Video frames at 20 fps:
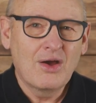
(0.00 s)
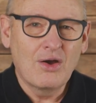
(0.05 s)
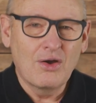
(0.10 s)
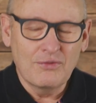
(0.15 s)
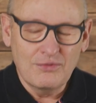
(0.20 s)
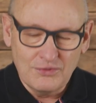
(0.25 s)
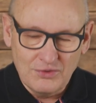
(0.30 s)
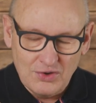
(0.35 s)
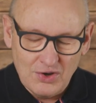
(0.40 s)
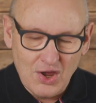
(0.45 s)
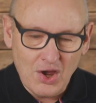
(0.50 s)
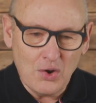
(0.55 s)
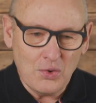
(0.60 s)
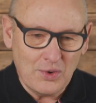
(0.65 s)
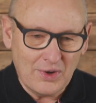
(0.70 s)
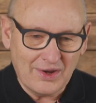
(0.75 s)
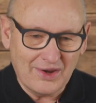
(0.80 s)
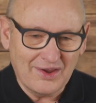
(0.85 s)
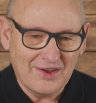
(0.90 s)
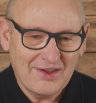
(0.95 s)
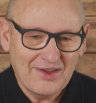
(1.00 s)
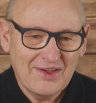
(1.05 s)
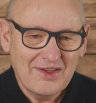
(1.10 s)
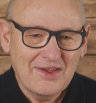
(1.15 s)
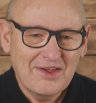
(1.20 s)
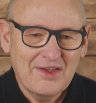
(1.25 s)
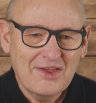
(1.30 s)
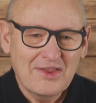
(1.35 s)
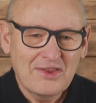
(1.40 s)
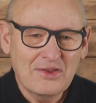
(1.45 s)
of knowing
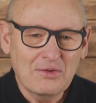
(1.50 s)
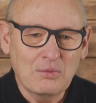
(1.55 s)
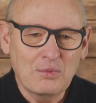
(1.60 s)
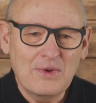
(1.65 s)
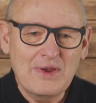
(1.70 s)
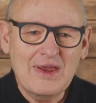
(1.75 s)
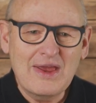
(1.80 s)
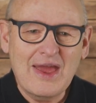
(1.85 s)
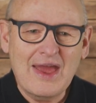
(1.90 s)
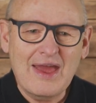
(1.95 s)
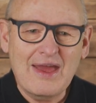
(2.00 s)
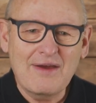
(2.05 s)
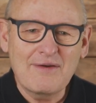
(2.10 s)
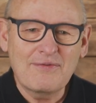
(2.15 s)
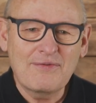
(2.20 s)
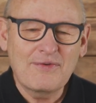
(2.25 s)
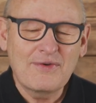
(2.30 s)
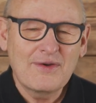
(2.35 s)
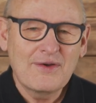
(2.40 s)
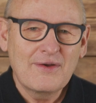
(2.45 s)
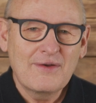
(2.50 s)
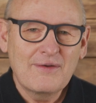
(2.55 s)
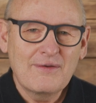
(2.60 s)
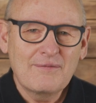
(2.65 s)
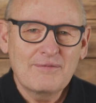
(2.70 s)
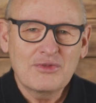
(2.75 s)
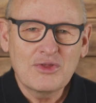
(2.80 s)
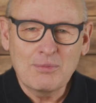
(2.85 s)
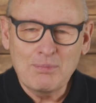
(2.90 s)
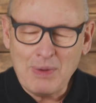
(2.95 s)
that we have
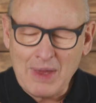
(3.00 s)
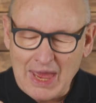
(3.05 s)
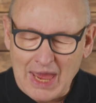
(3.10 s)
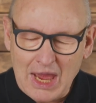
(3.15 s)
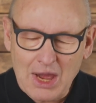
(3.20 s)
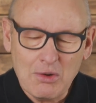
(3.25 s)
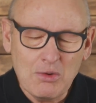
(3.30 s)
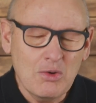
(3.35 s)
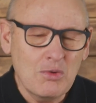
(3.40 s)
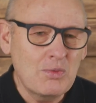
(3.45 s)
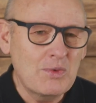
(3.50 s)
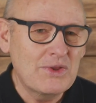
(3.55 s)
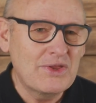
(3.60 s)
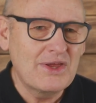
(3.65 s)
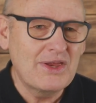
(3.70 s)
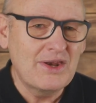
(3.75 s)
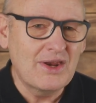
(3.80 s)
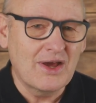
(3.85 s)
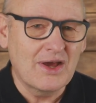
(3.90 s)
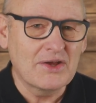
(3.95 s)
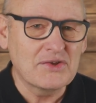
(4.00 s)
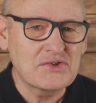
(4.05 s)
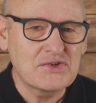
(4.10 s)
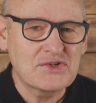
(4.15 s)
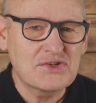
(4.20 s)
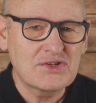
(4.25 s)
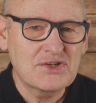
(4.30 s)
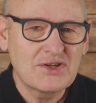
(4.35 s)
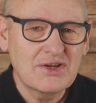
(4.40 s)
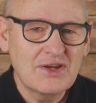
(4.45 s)
the power within
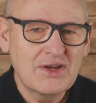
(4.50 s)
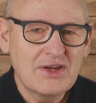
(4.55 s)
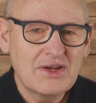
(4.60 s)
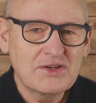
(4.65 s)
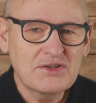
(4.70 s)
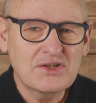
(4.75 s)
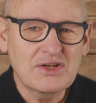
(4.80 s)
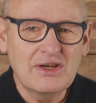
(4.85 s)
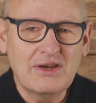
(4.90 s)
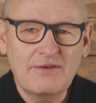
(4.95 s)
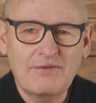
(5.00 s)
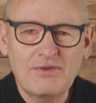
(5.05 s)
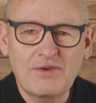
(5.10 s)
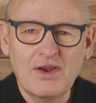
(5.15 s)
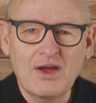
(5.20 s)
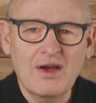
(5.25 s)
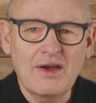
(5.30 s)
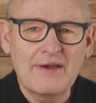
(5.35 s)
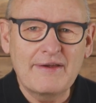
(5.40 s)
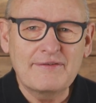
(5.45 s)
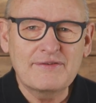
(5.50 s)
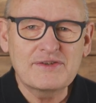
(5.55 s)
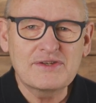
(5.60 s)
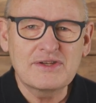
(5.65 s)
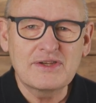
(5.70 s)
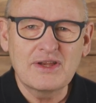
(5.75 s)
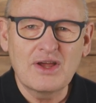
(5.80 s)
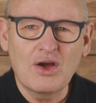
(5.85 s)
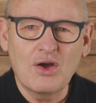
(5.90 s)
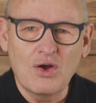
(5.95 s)
us to live lives
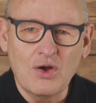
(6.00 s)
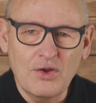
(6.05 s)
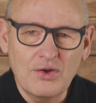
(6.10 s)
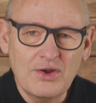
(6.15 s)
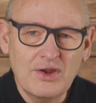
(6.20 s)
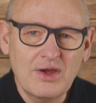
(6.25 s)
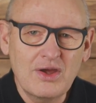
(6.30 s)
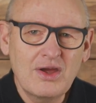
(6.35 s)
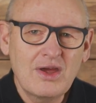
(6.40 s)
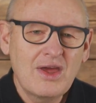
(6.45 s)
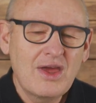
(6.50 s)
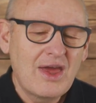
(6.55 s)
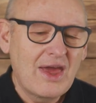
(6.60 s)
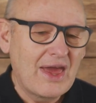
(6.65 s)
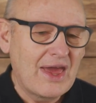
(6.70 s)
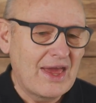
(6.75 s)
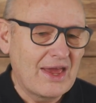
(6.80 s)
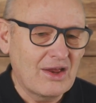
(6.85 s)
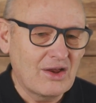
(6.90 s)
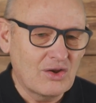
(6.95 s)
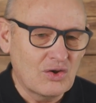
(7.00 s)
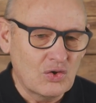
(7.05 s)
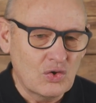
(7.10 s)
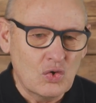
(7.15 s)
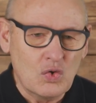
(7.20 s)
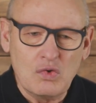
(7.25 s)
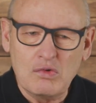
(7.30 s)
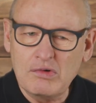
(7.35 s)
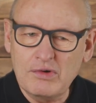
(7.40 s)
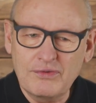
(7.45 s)
that honour and
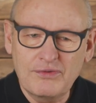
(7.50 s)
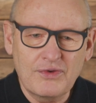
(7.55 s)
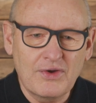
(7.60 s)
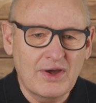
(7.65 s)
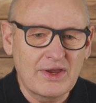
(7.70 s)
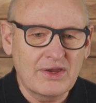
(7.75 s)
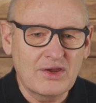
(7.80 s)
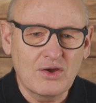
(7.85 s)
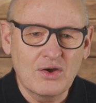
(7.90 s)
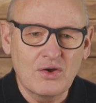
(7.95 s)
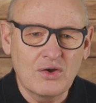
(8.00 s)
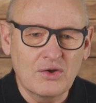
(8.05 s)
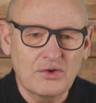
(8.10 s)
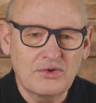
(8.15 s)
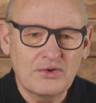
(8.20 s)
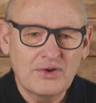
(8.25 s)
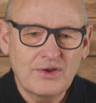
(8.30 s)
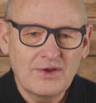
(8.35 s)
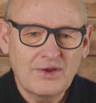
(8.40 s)
glorify God.